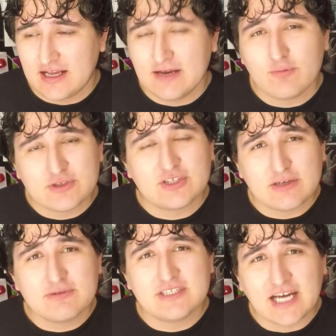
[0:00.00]
It
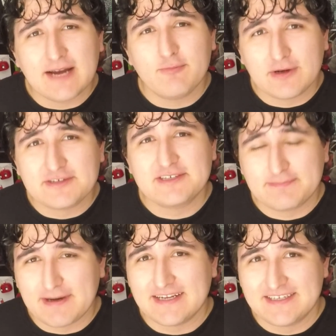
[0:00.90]
was time well
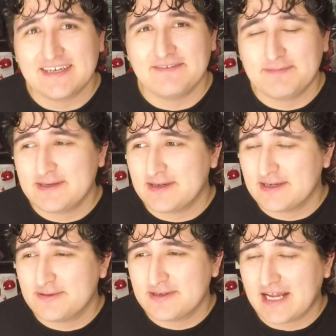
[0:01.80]
spent. I've been
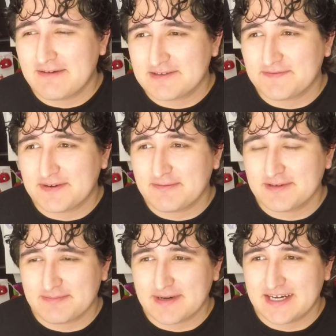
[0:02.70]
having some fun
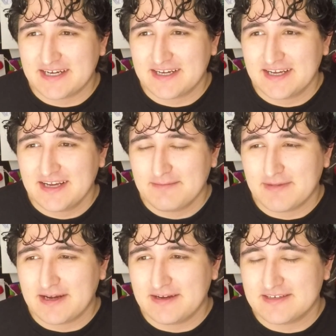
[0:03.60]
with my
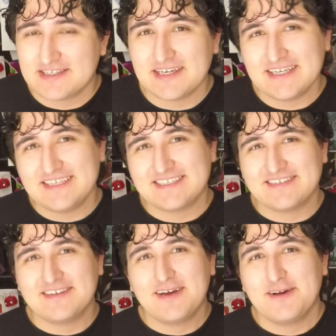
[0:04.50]
studies
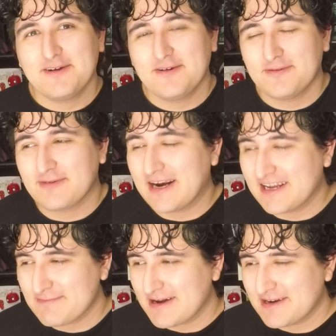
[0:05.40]
and
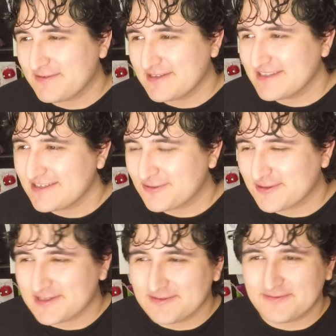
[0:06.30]
writing about different
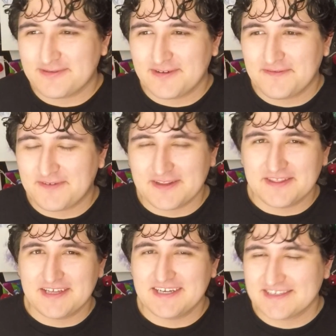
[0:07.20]
sorts of fun
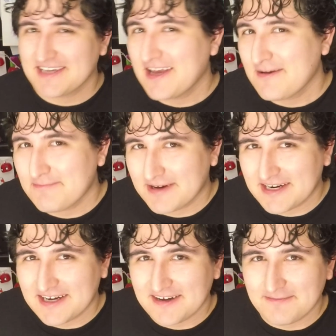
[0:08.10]
things.
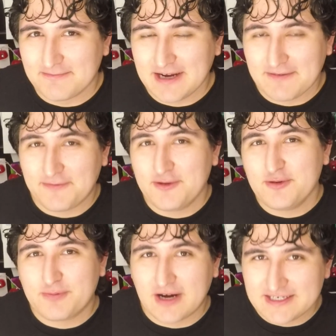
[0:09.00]
But we have a few new
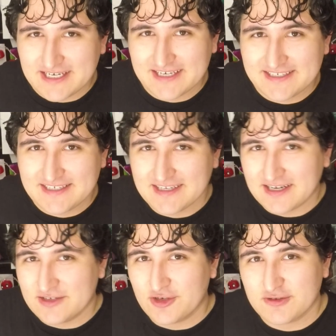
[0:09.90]
projects.
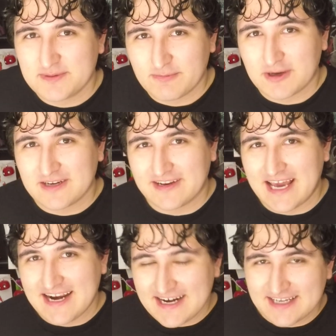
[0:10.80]
Joe's been working on
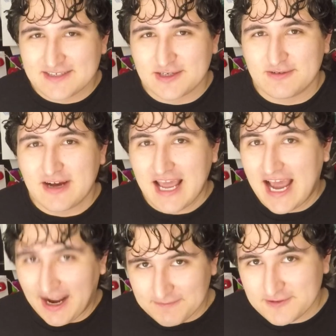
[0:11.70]
editing, so
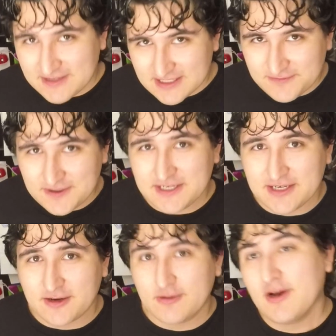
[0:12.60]
after this
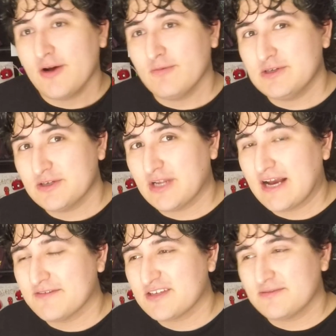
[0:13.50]
video, we should
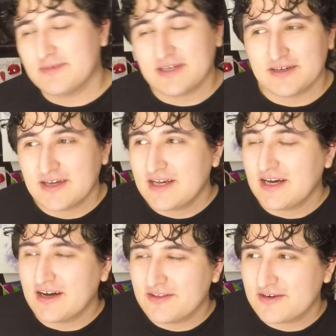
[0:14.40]
have some
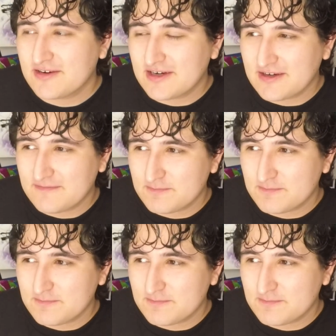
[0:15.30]
other